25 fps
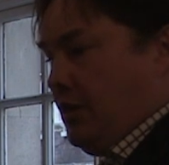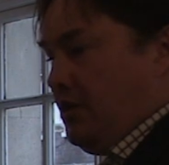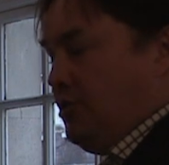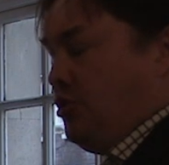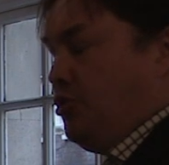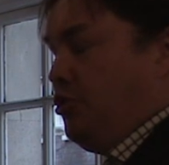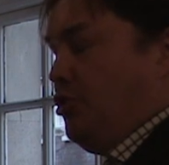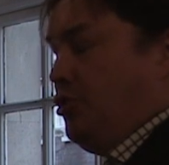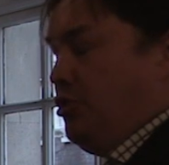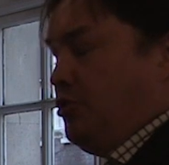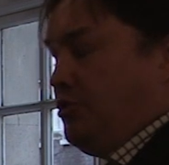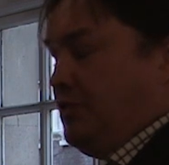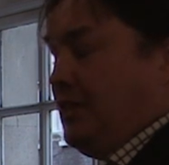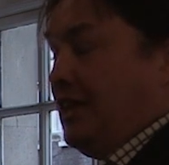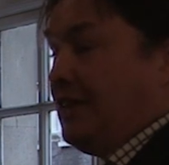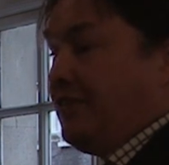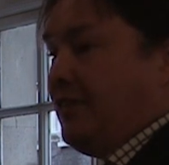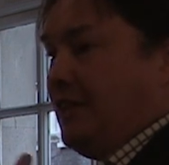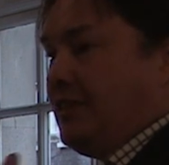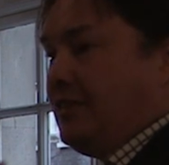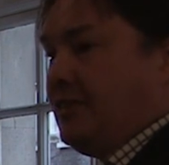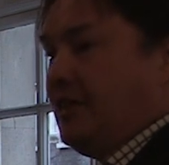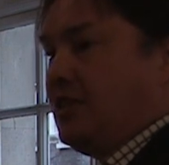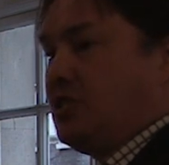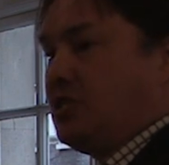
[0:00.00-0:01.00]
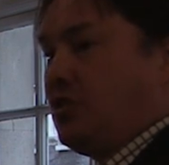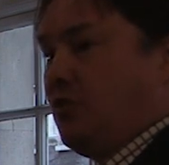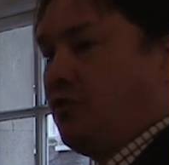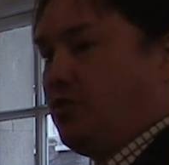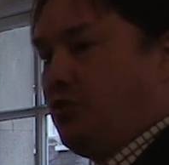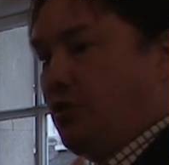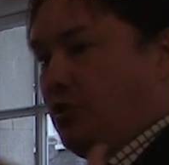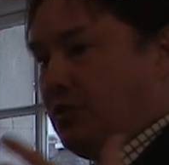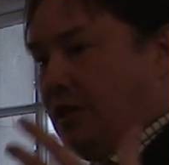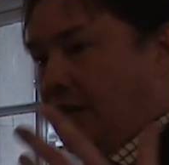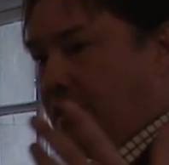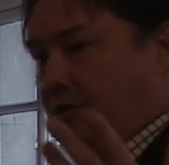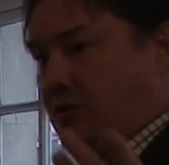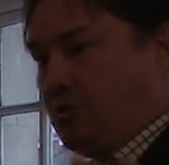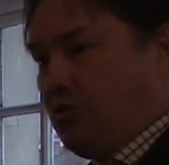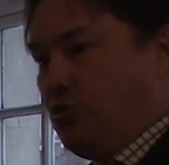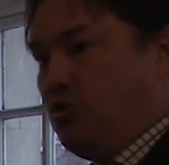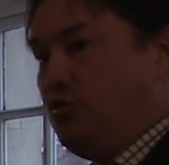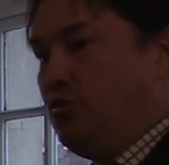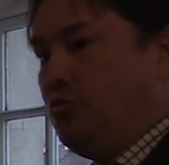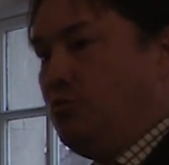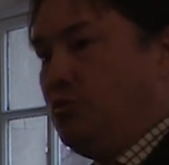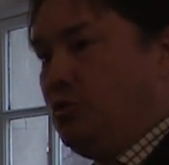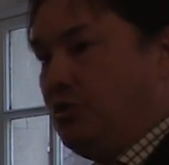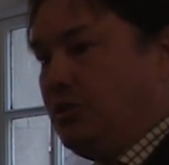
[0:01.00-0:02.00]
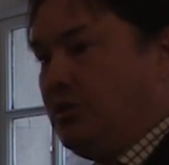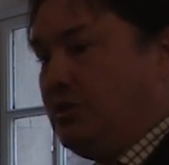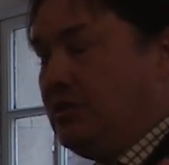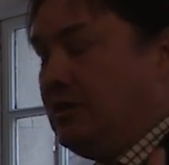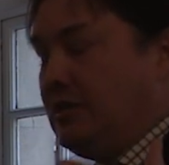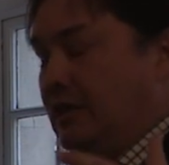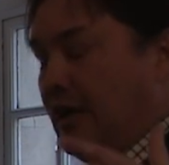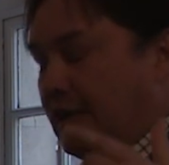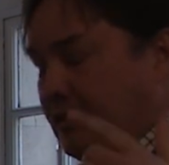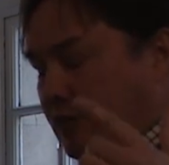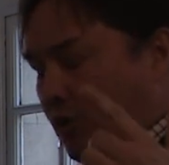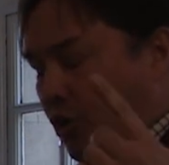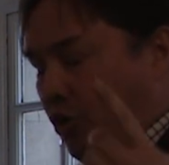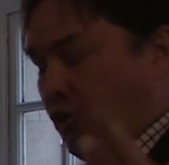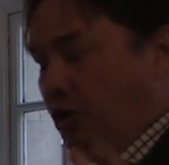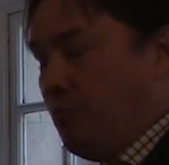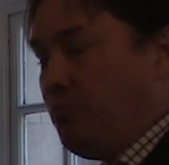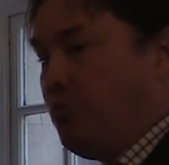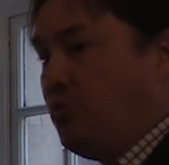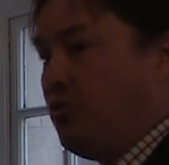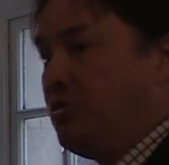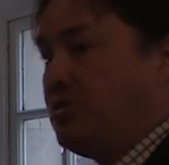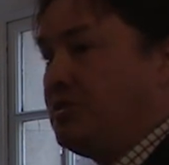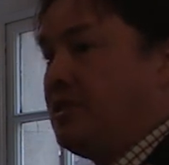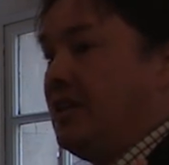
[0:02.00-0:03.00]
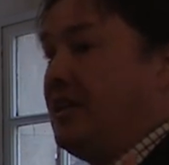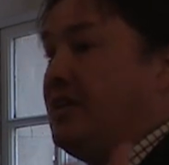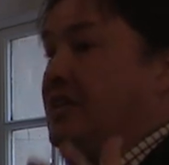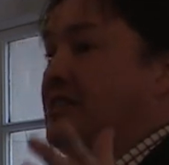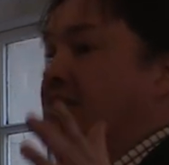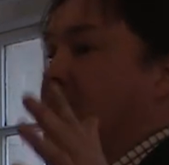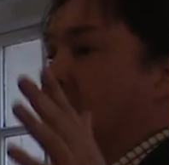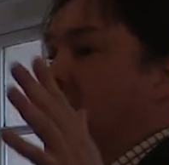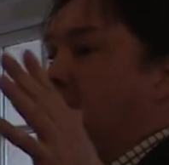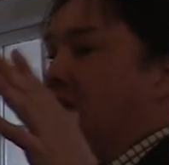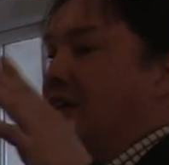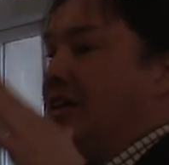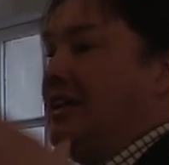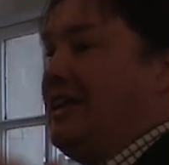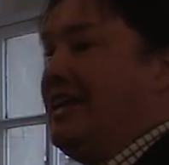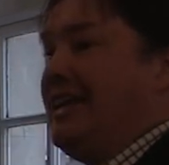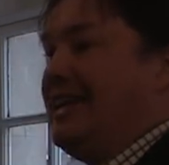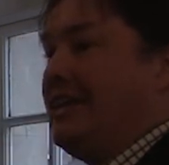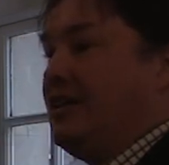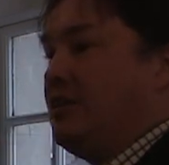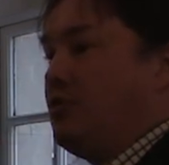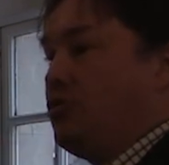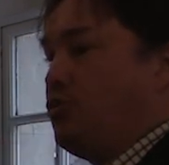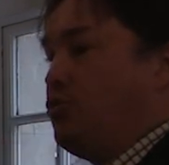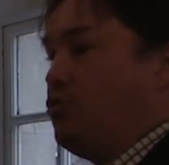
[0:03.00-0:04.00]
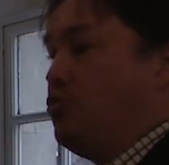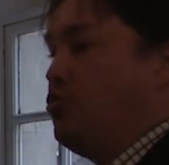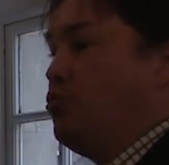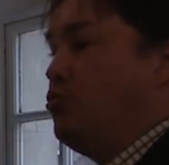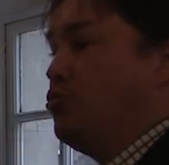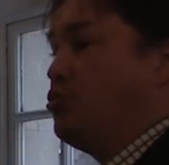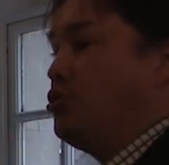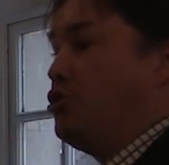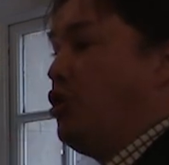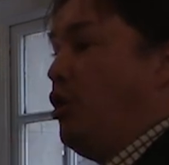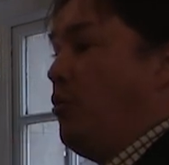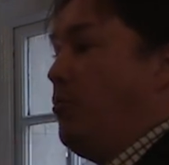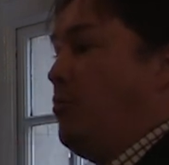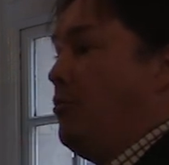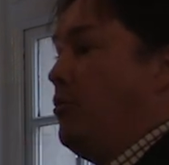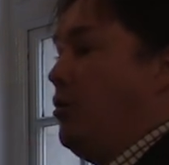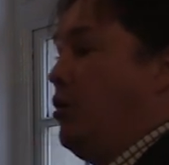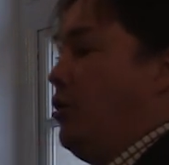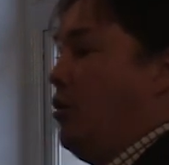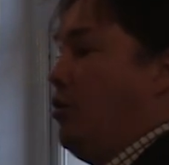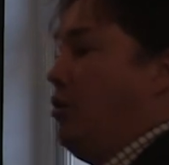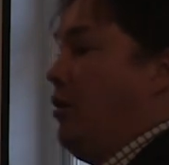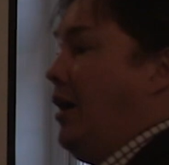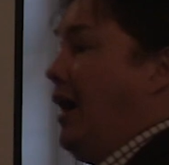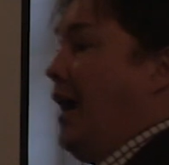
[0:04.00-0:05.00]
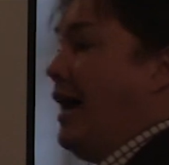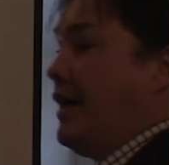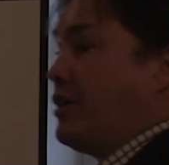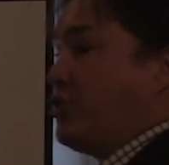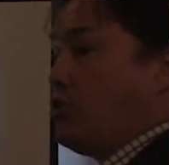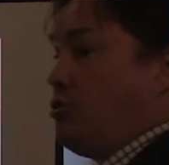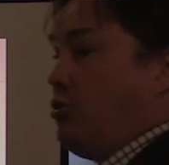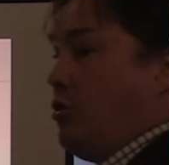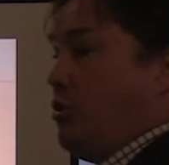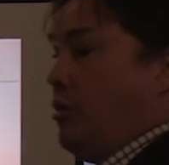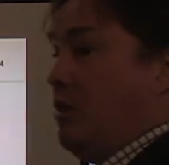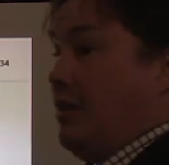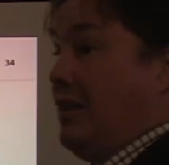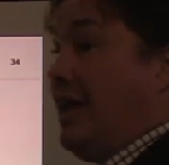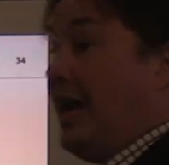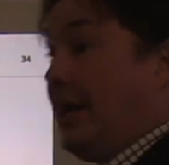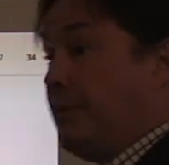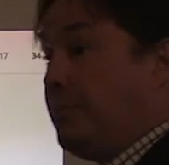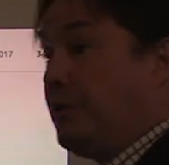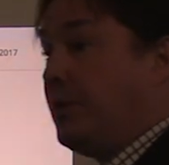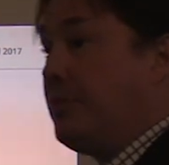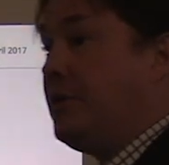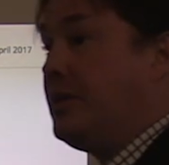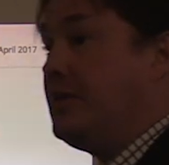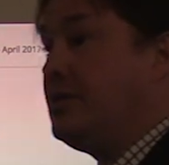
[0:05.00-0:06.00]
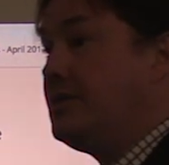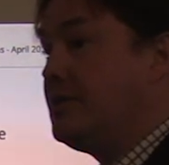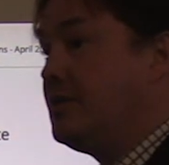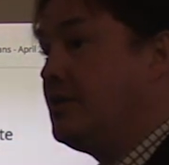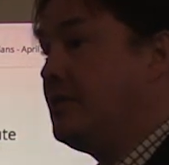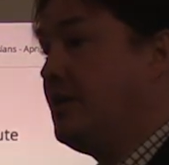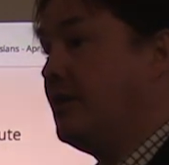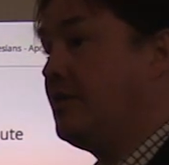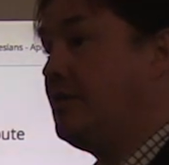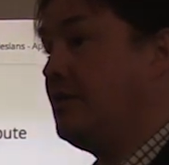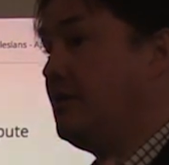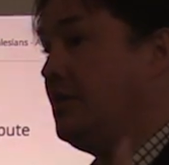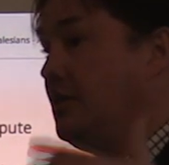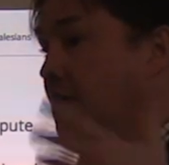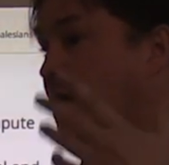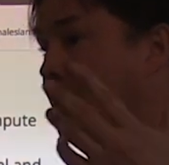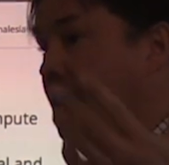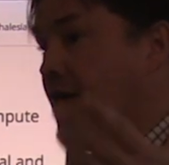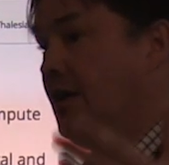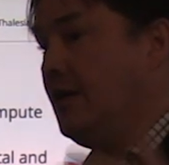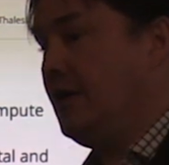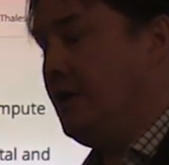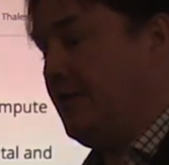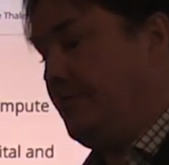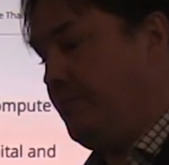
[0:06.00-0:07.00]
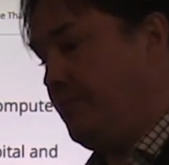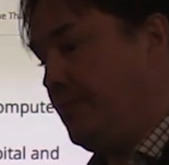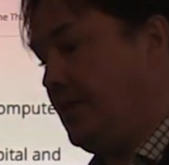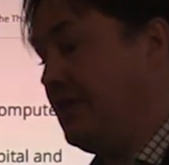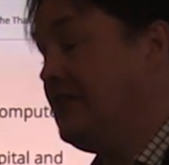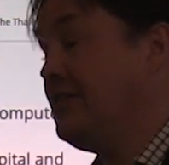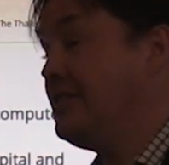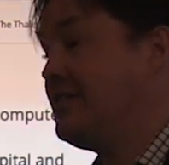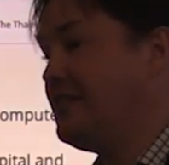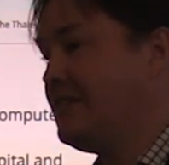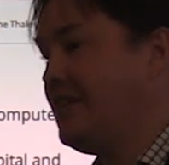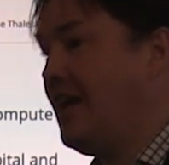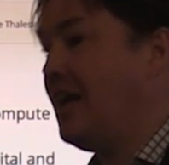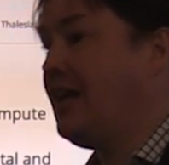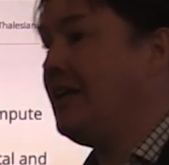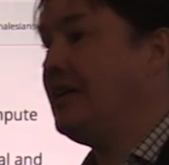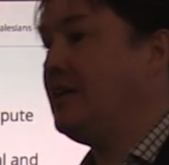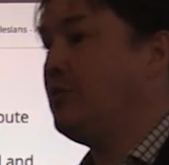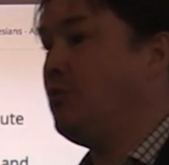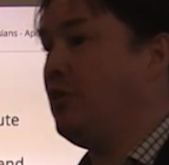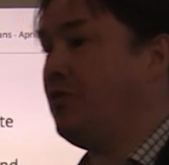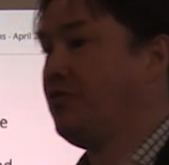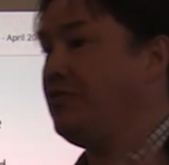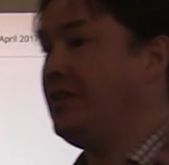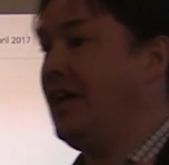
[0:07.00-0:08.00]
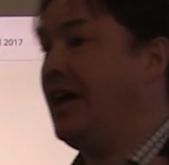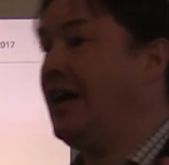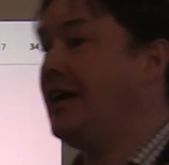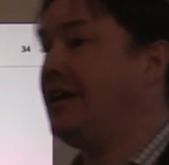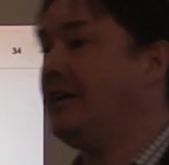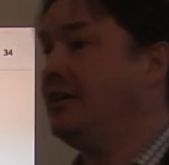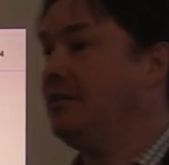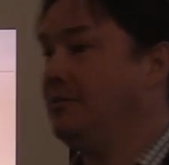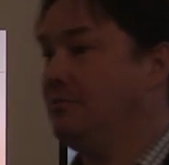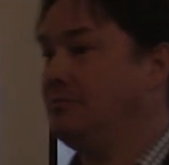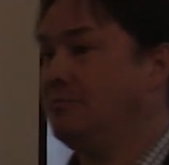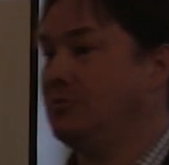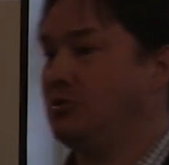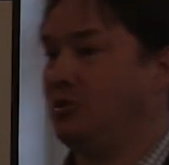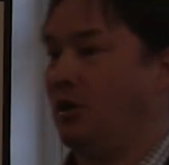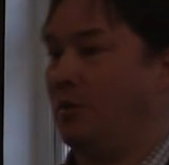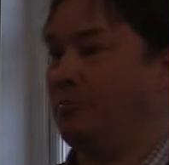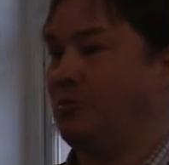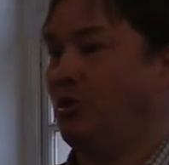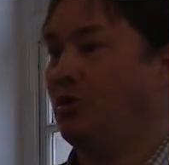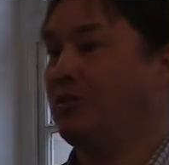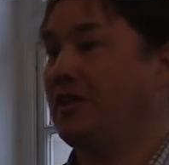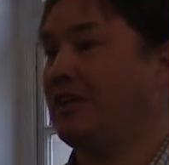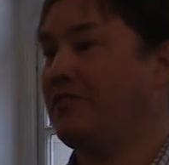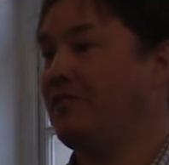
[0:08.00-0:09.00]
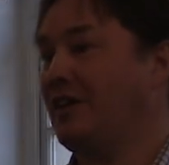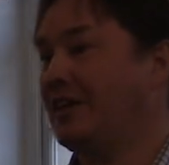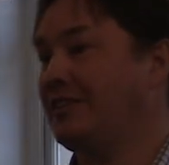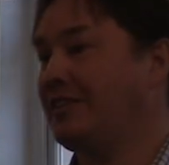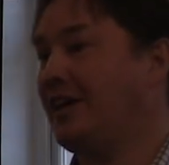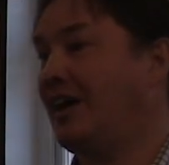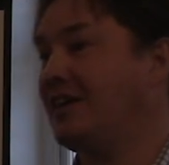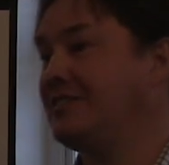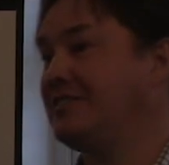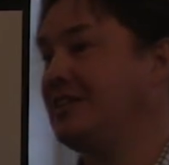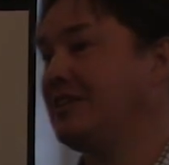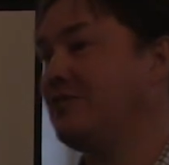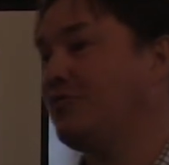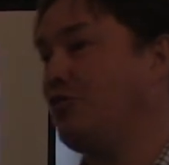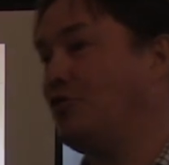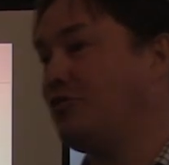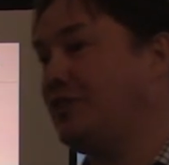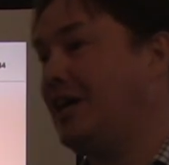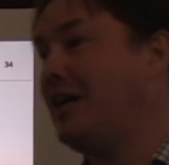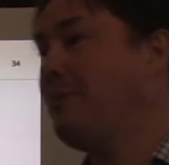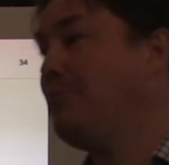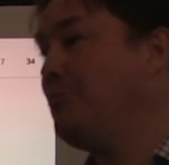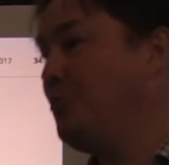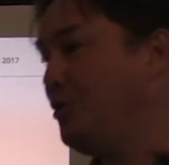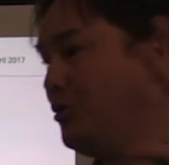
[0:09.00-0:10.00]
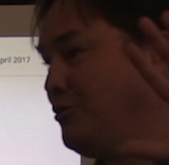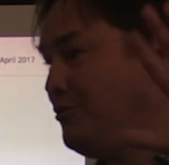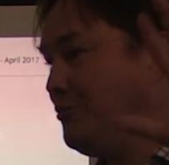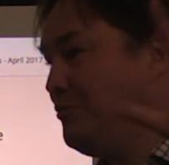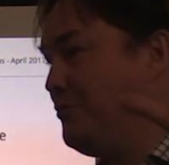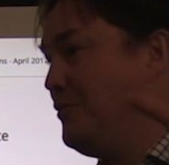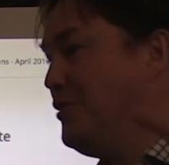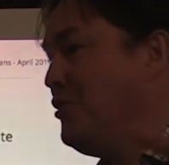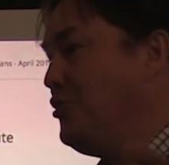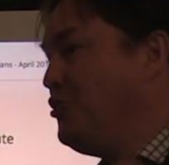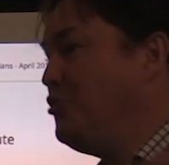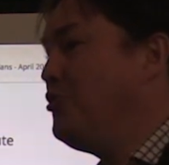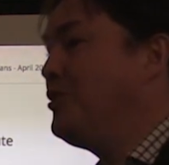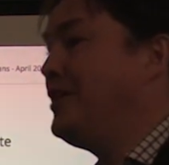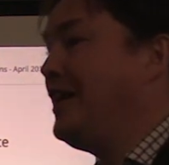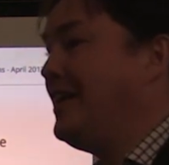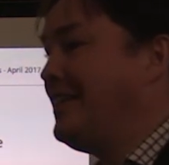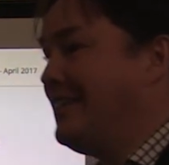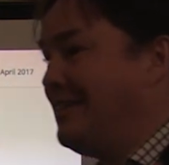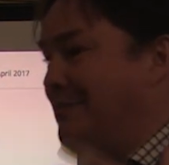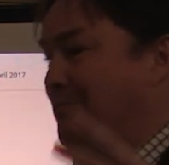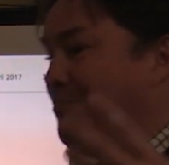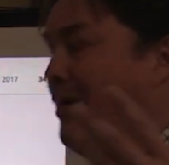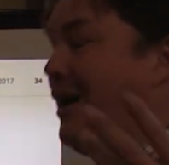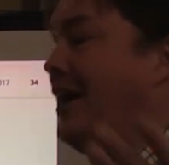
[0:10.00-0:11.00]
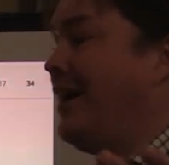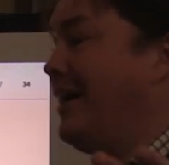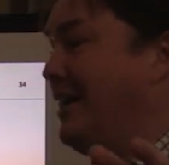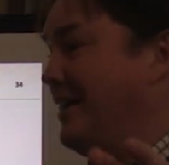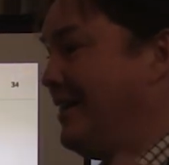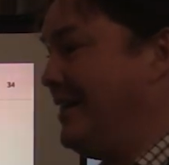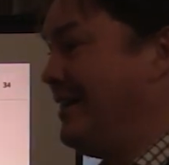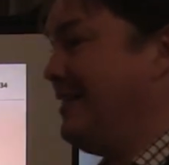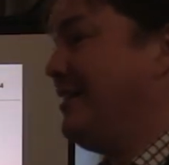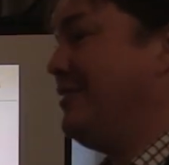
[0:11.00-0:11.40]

the, the advantage of the, that new that other books it's linked to some uh, actual libraries that he is selling with NAG. So I'm not advertising for them, but you can buy